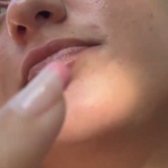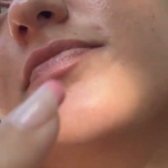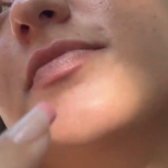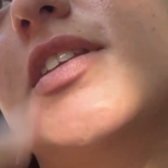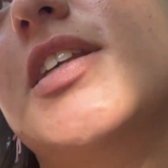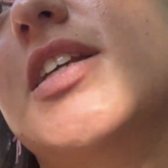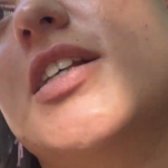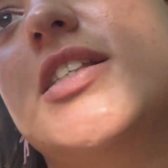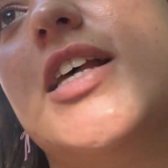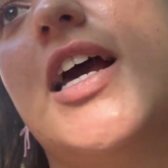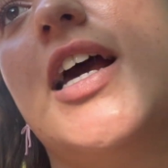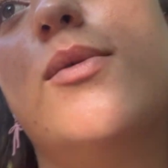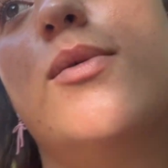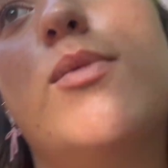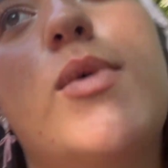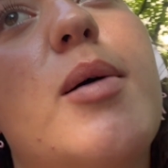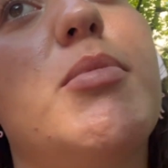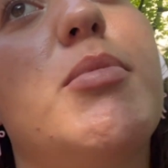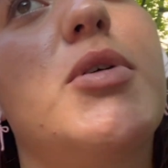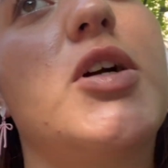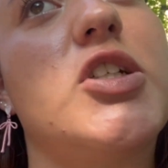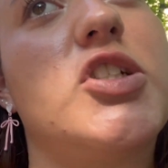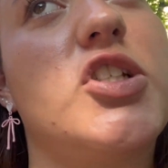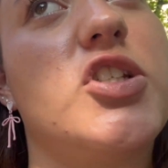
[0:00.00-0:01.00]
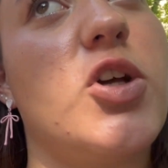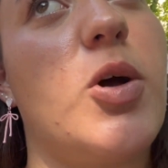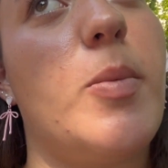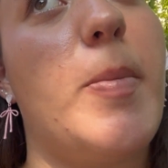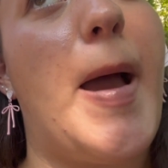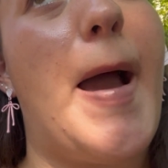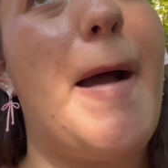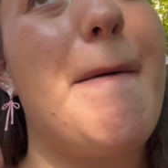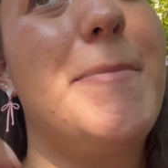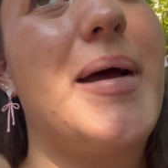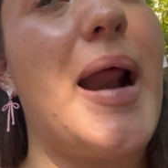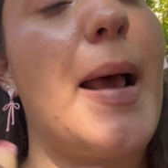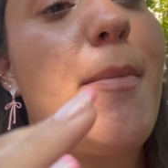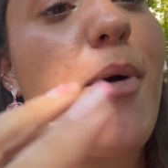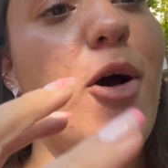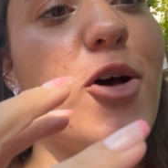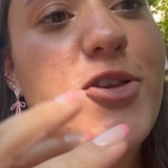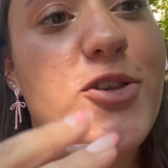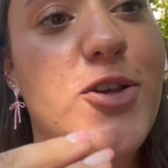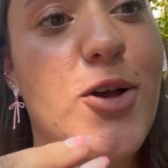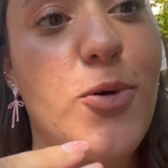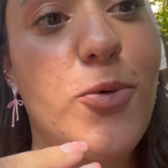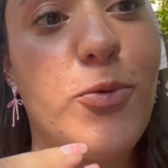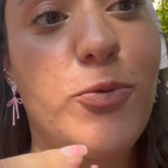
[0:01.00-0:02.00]
because I want merch so bad, but I'm
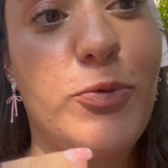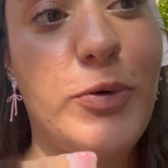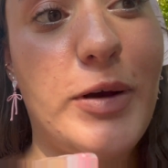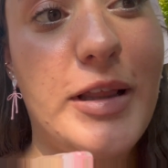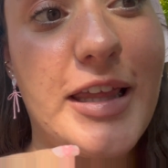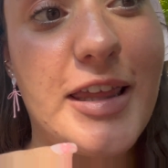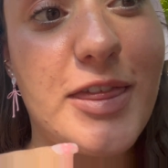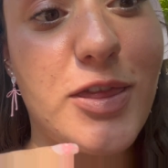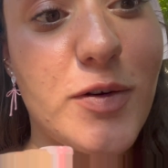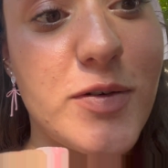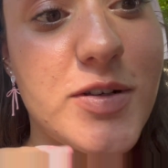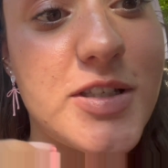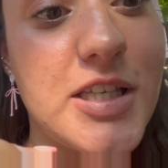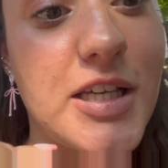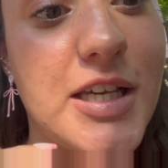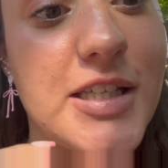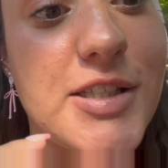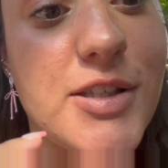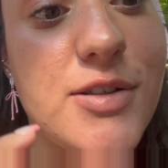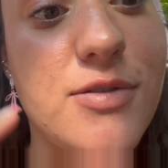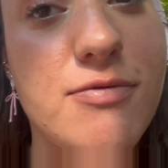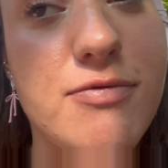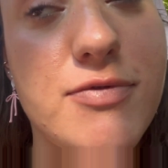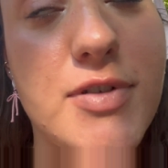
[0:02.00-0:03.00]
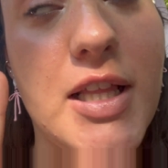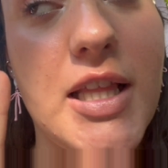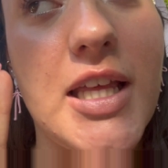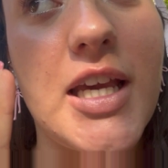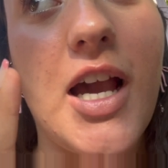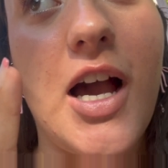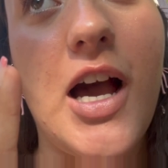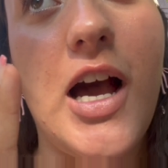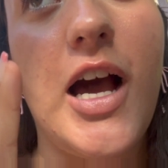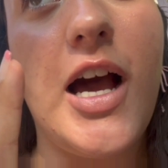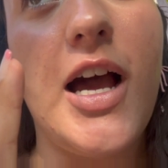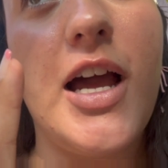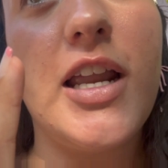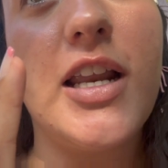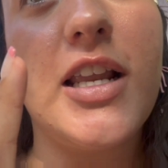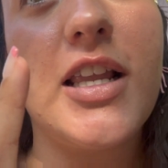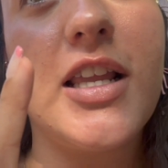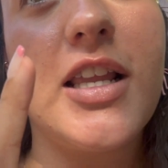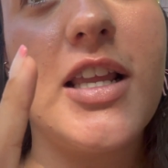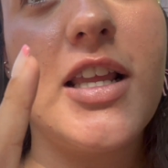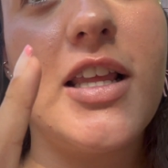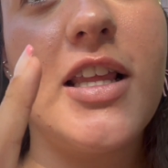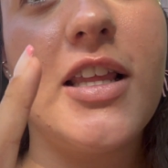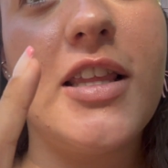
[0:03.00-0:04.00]
also really thirsty because it's really hot.
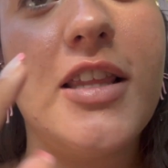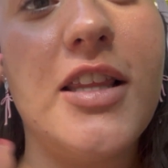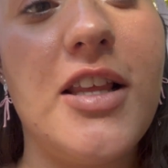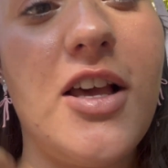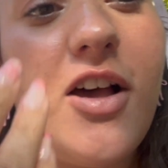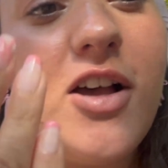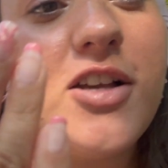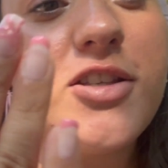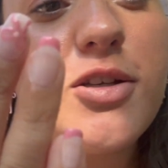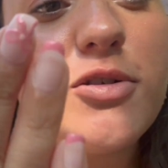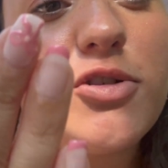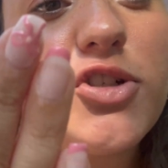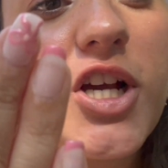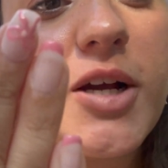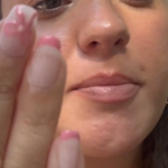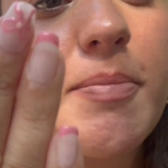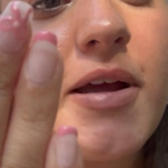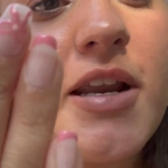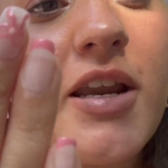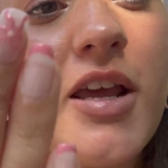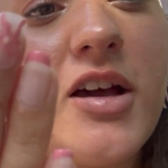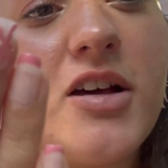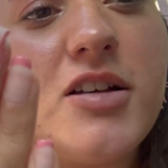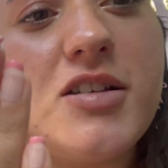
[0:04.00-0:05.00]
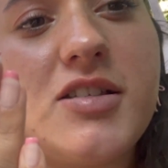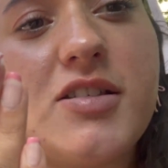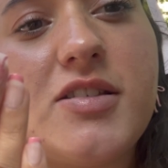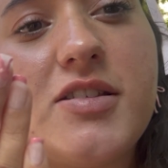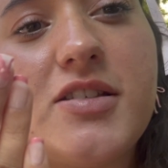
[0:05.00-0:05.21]
Also, check my nails.